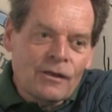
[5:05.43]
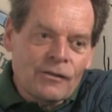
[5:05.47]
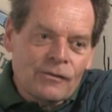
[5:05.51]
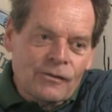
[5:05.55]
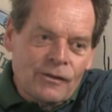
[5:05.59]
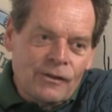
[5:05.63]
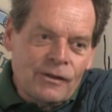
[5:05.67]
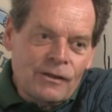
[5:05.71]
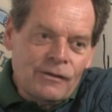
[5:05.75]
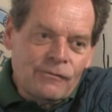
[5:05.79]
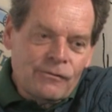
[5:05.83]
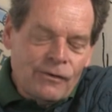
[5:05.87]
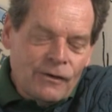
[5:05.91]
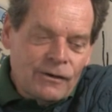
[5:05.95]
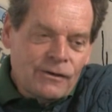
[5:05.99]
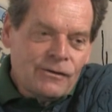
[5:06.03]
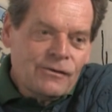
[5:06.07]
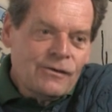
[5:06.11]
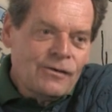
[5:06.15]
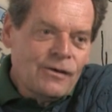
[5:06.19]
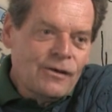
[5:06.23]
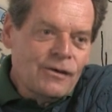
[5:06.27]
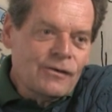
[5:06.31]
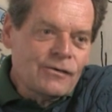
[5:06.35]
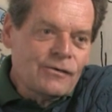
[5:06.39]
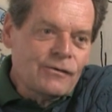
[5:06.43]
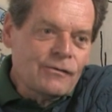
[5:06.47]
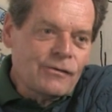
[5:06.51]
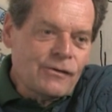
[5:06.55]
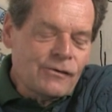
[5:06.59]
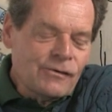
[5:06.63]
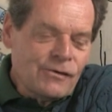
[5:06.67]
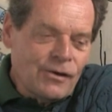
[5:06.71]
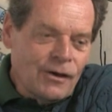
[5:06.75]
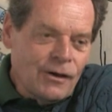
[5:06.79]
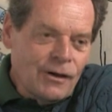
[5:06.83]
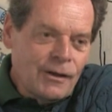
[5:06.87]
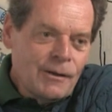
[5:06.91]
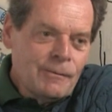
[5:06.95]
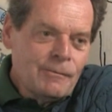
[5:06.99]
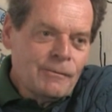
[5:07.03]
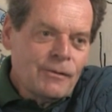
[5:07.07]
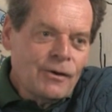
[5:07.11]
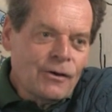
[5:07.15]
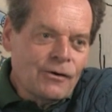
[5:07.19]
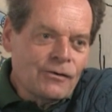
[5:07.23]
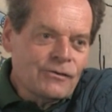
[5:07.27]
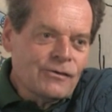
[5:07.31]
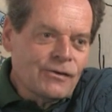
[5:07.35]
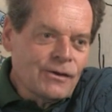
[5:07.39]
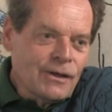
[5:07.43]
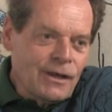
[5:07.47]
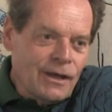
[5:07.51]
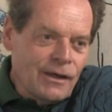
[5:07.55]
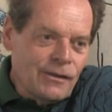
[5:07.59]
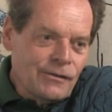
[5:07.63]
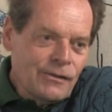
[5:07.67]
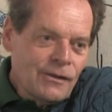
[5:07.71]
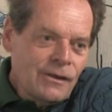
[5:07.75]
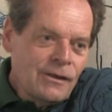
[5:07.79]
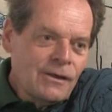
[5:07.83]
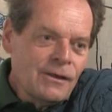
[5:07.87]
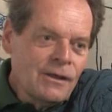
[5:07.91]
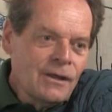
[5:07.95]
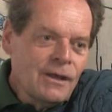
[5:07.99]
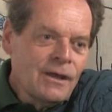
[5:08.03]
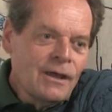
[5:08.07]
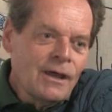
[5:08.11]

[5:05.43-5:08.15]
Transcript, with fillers: The volunteers of the time got together